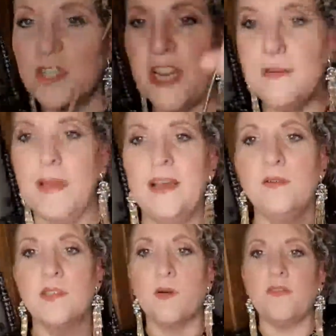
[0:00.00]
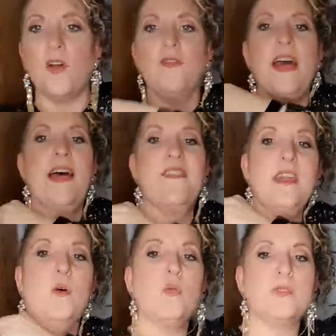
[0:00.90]
chain mail. So I've got that. And
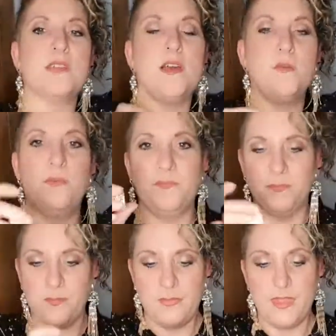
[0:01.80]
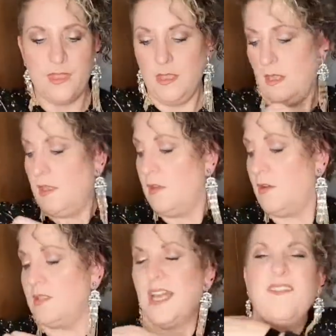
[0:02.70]
then also, you've
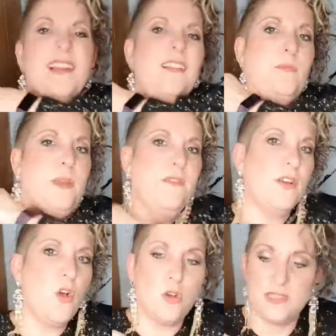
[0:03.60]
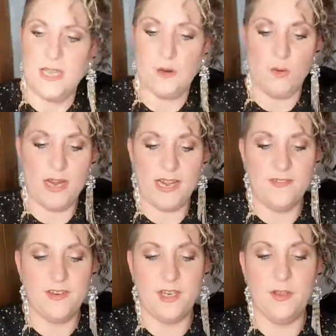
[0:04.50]
got to have a little bit of a cocktail ring,
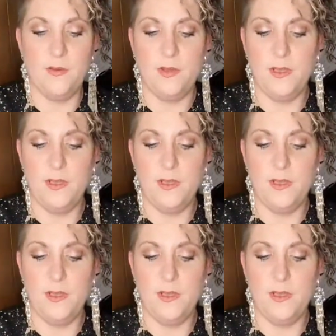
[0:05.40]
haven't you?